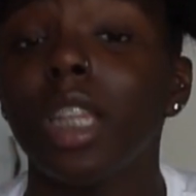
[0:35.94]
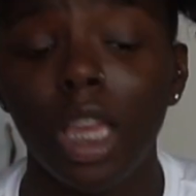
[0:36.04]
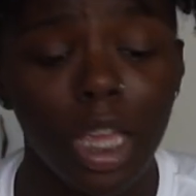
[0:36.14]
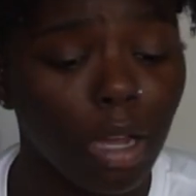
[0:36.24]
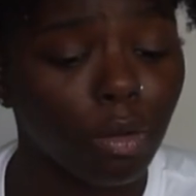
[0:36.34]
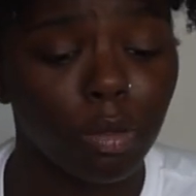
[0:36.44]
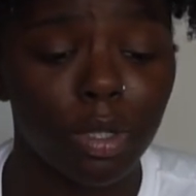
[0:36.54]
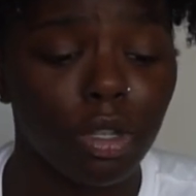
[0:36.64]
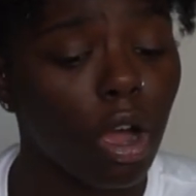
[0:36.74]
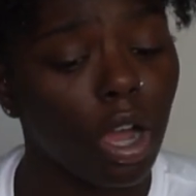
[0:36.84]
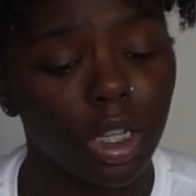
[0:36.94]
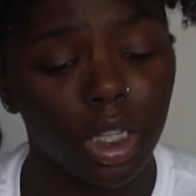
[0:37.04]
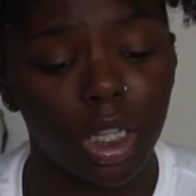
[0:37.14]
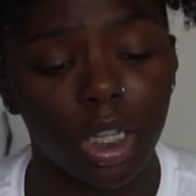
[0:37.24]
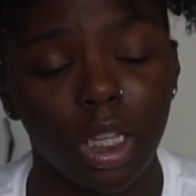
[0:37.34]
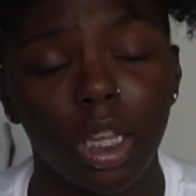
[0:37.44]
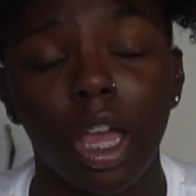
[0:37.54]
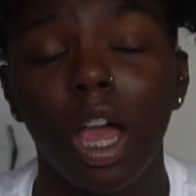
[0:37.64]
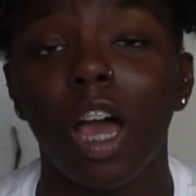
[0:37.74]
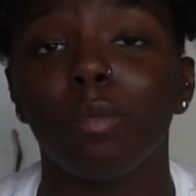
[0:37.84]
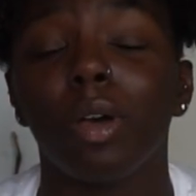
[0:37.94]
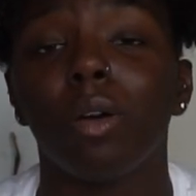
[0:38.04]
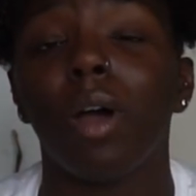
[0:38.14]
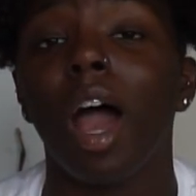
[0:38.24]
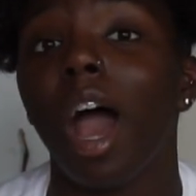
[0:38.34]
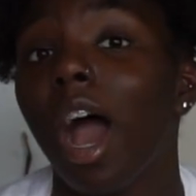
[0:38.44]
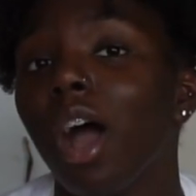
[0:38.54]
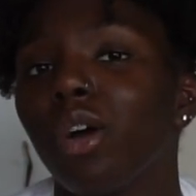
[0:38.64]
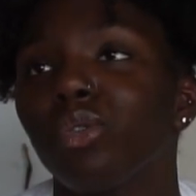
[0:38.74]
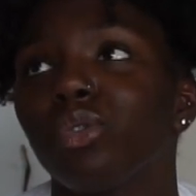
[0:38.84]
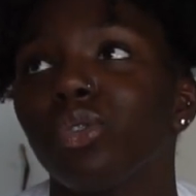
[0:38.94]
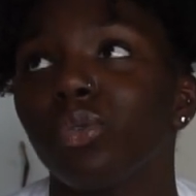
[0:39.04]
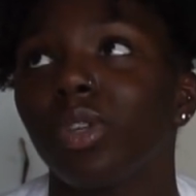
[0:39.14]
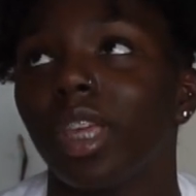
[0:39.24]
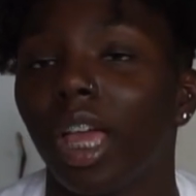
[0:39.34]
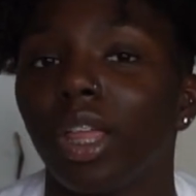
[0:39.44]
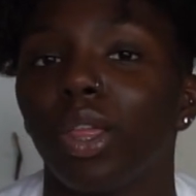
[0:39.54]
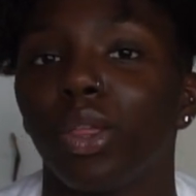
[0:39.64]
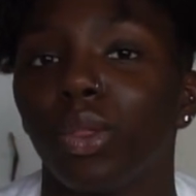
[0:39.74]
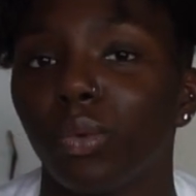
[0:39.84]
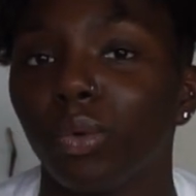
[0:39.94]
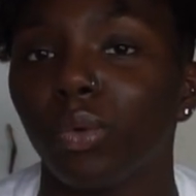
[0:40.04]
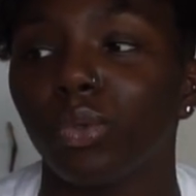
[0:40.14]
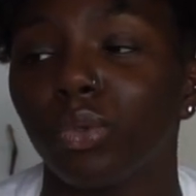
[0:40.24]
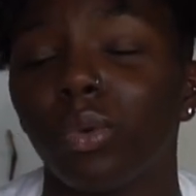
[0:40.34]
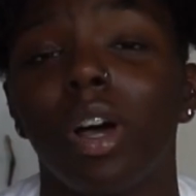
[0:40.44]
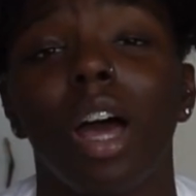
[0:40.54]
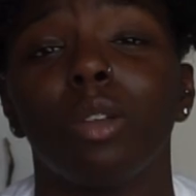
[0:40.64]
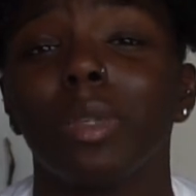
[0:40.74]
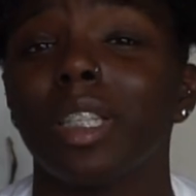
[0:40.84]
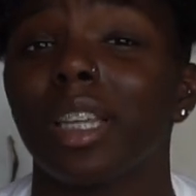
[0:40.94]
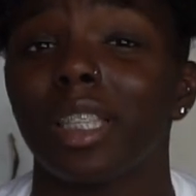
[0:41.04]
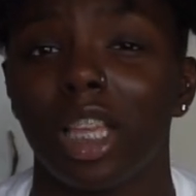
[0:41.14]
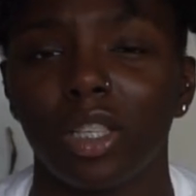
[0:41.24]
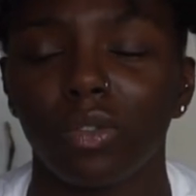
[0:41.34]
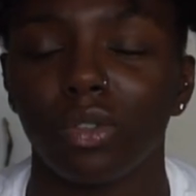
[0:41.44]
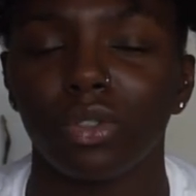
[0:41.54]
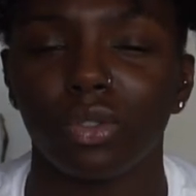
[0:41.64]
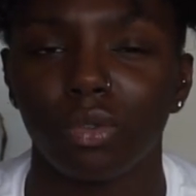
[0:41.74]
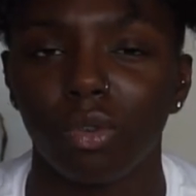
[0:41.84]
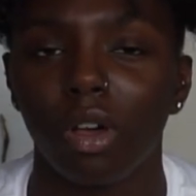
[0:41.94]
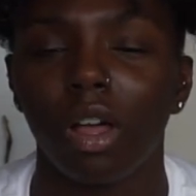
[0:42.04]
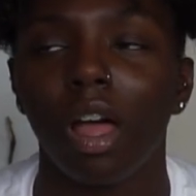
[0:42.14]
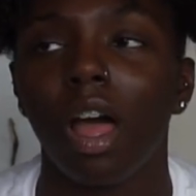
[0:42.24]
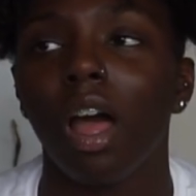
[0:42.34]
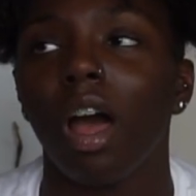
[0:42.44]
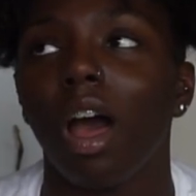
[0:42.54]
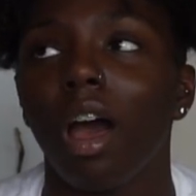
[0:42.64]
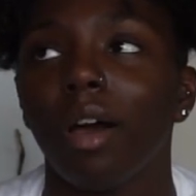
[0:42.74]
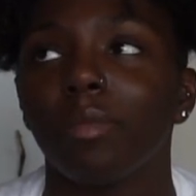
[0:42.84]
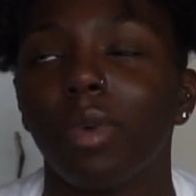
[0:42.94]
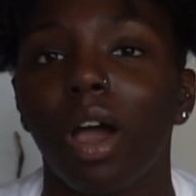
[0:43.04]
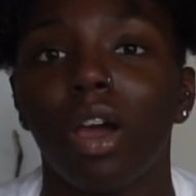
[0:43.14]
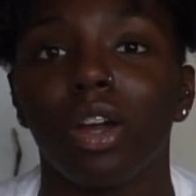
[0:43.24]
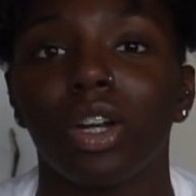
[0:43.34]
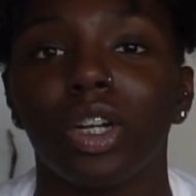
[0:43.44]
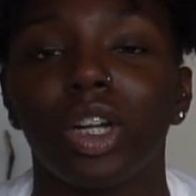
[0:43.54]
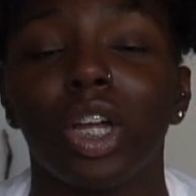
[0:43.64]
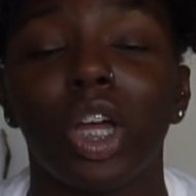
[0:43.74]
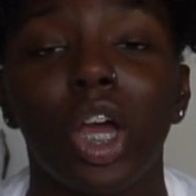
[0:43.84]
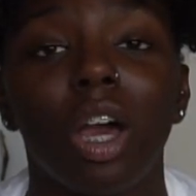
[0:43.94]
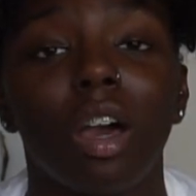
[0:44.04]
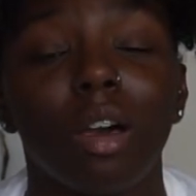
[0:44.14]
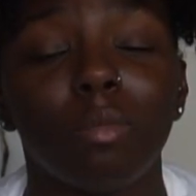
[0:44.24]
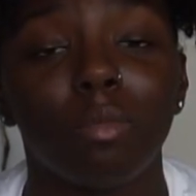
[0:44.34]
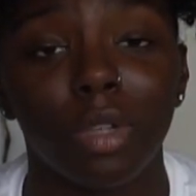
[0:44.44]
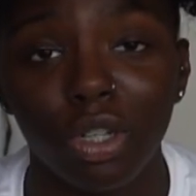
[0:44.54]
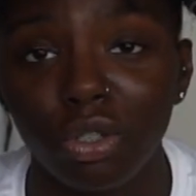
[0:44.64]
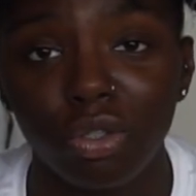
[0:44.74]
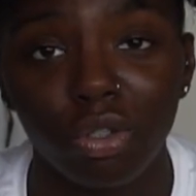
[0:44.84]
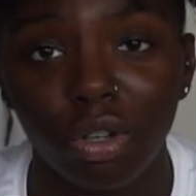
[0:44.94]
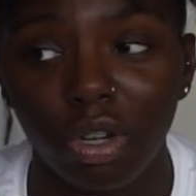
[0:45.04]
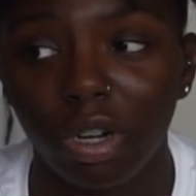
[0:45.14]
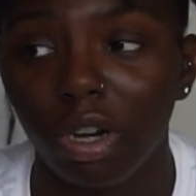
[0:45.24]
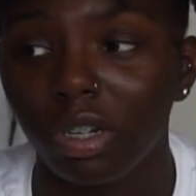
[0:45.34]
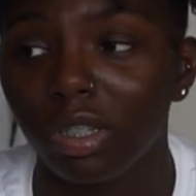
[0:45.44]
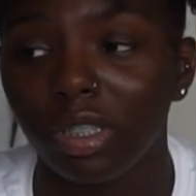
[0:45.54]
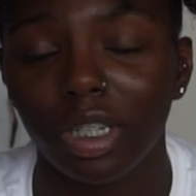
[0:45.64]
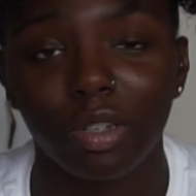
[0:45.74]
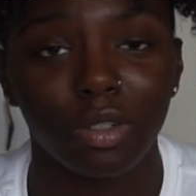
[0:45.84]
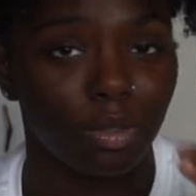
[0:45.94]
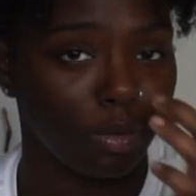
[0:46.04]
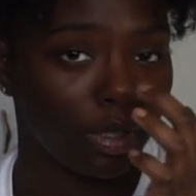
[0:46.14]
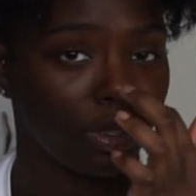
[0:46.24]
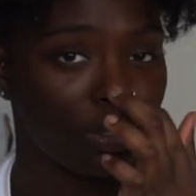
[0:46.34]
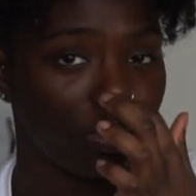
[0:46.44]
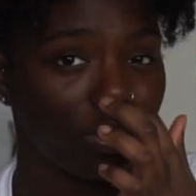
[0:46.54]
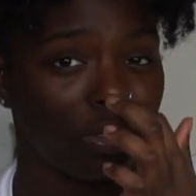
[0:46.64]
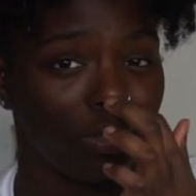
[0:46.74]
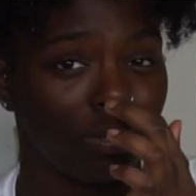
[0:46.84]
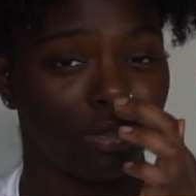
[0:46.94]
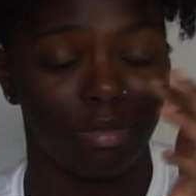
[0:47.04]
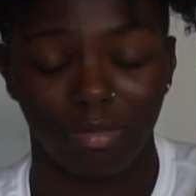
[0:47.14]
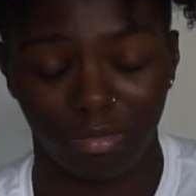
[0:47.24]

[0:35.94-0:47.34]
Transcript: today I'm going to be talking about how to get through school, how to be successful in school. Our minister, our Ontario minister